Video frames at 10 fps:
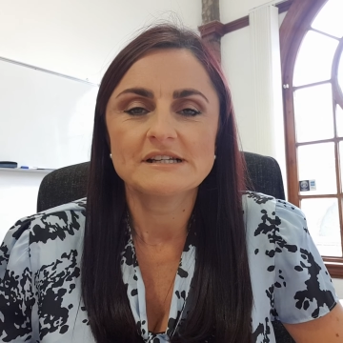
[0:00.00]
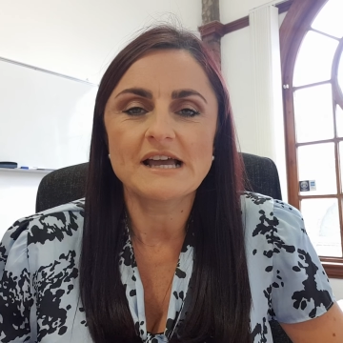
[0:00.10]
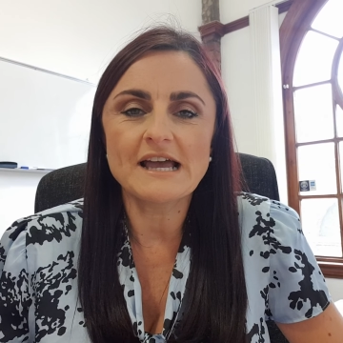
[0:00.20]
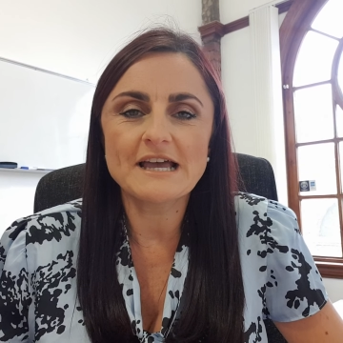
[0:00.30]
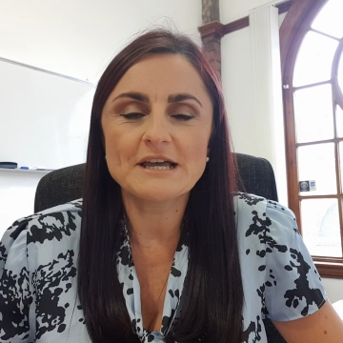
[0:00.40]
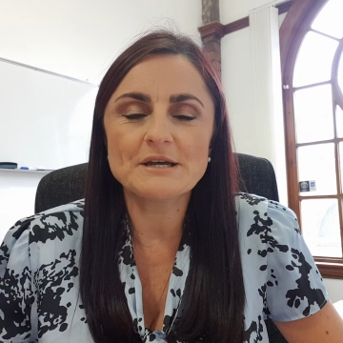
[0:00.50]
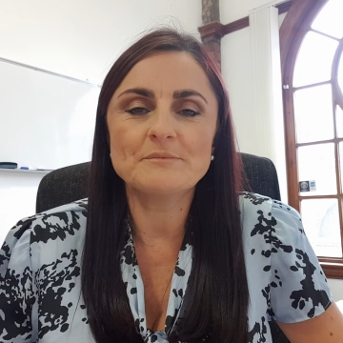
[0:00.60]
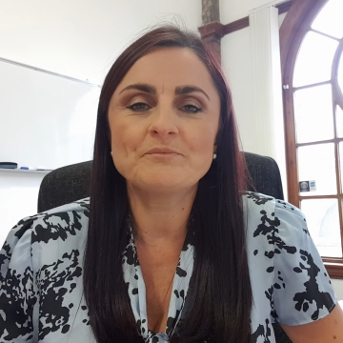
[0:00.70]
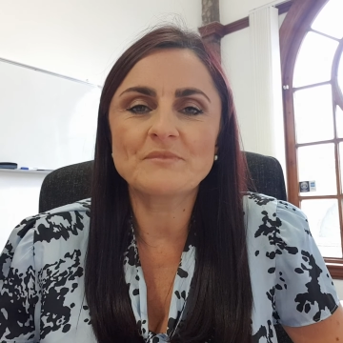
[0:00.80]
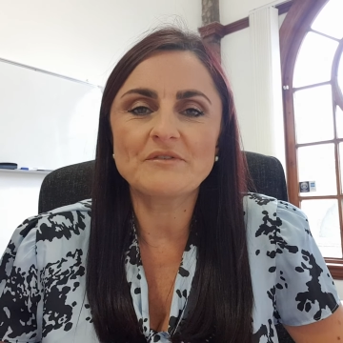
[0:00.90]

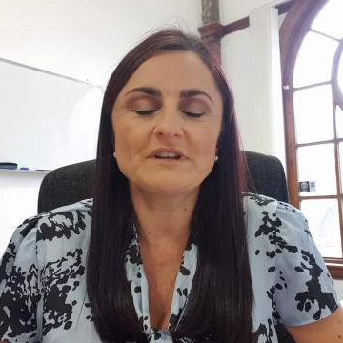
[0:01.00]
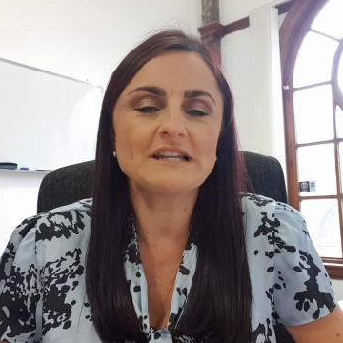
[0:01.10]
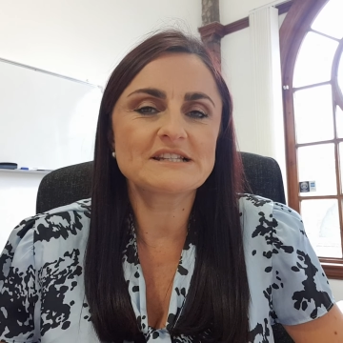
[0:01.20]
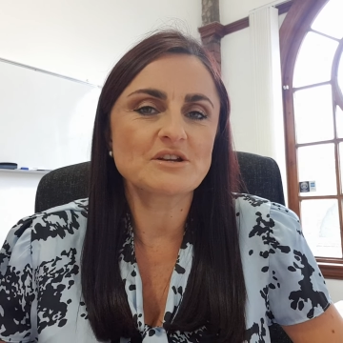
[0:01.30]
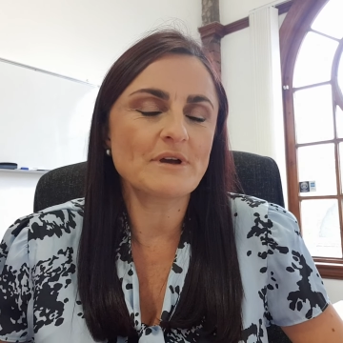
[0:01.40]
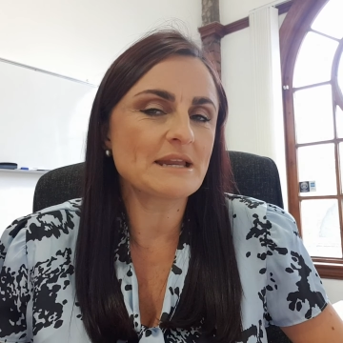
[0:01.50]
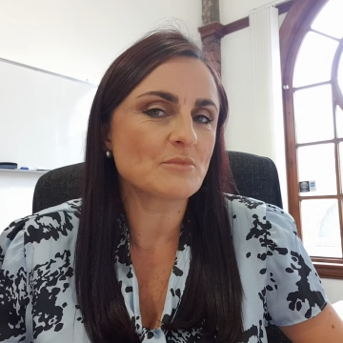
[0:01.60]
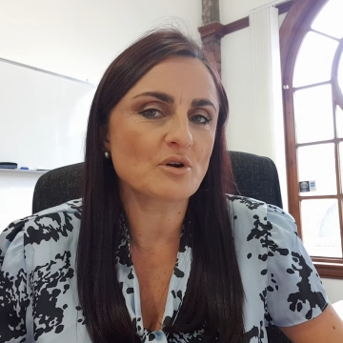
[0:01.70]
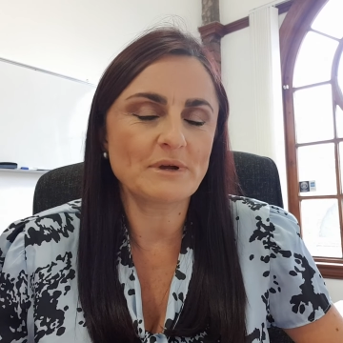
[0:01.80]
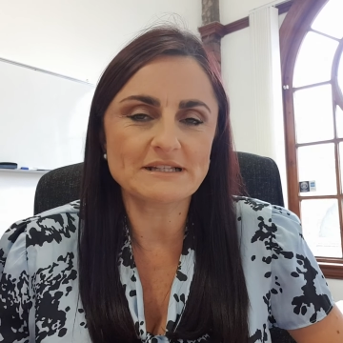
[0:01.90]
If you need to know any
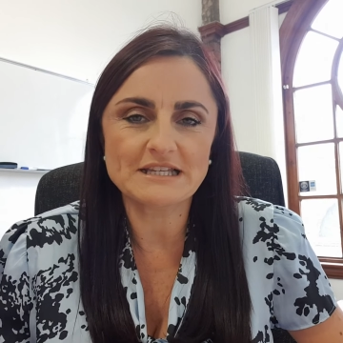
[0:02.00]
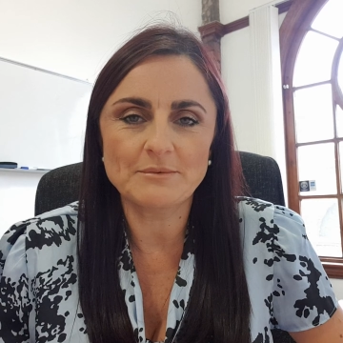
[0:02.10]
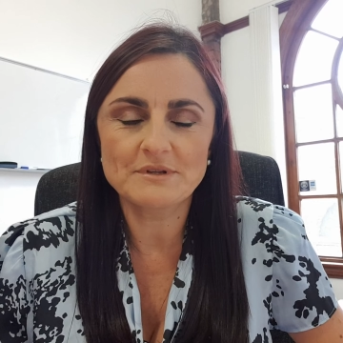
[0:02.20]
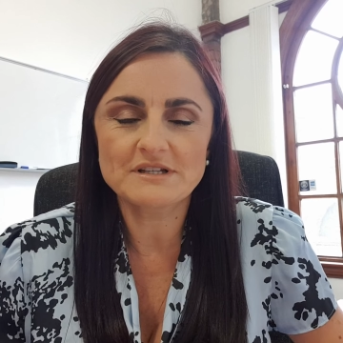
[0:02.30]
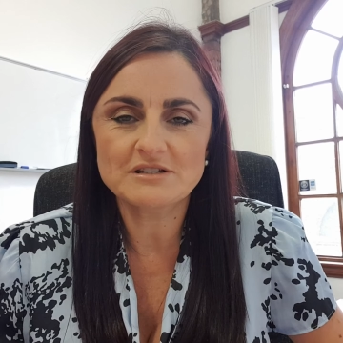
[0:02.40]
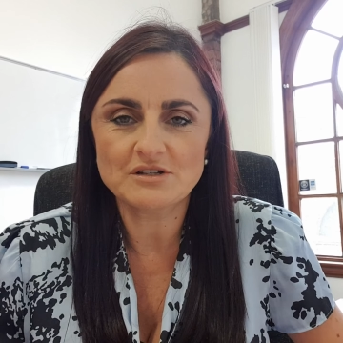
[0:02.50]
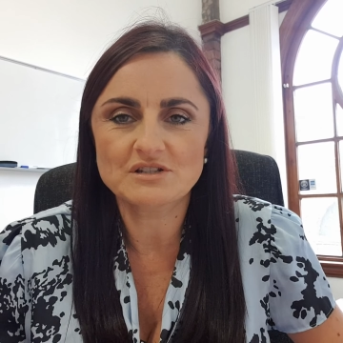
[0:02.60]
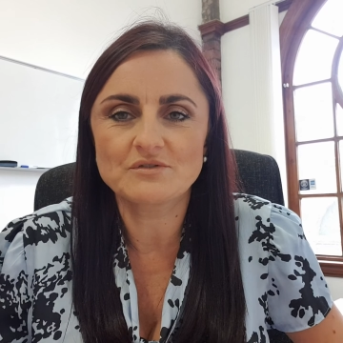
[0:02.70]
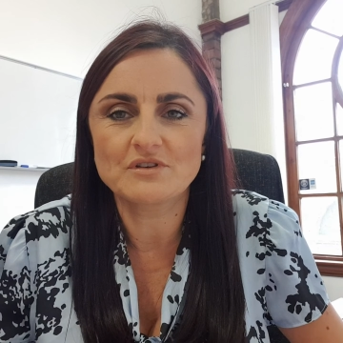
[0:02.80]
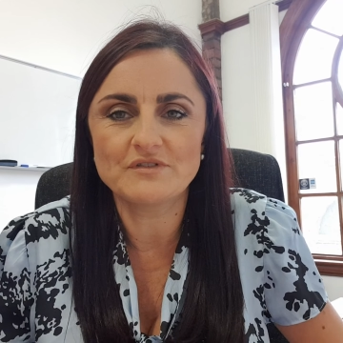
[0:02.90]
more about tapping, there's lots
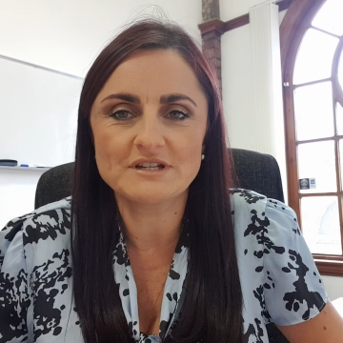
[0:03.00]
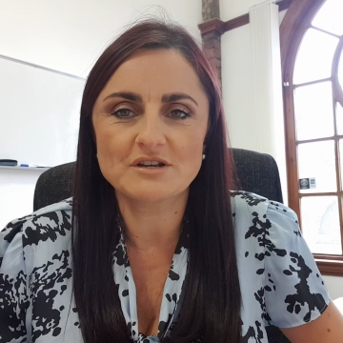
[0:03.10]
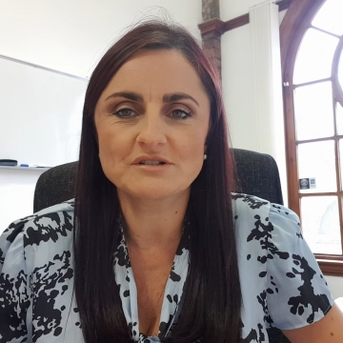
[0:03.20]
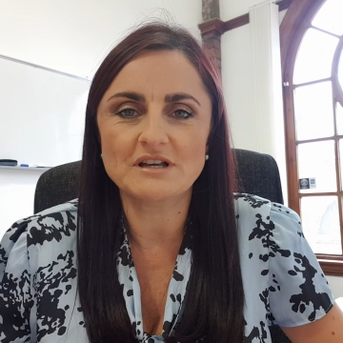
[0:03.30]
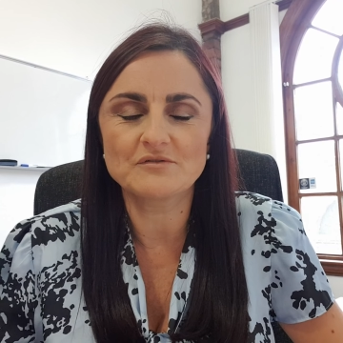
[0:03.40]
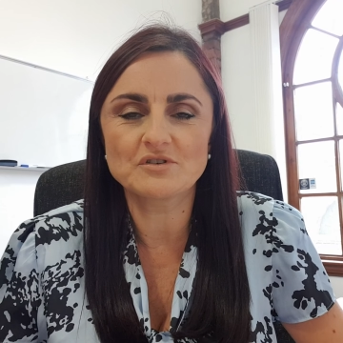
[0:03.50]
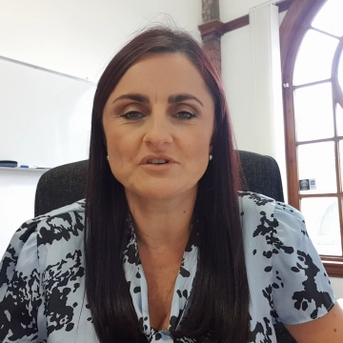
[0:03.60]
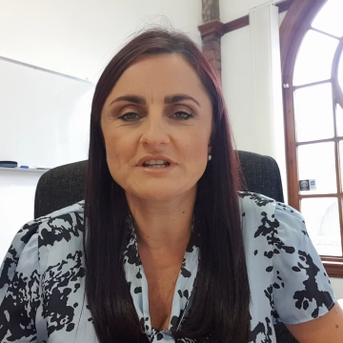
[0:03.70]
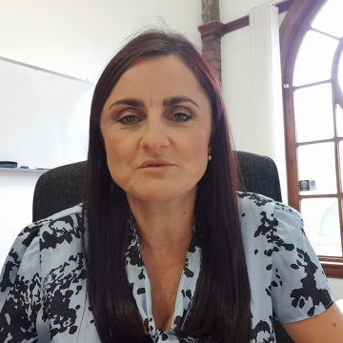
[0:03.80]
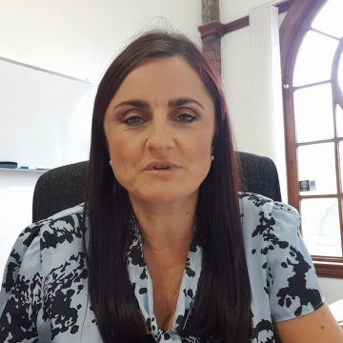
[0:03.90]
of other videos that I've done on this.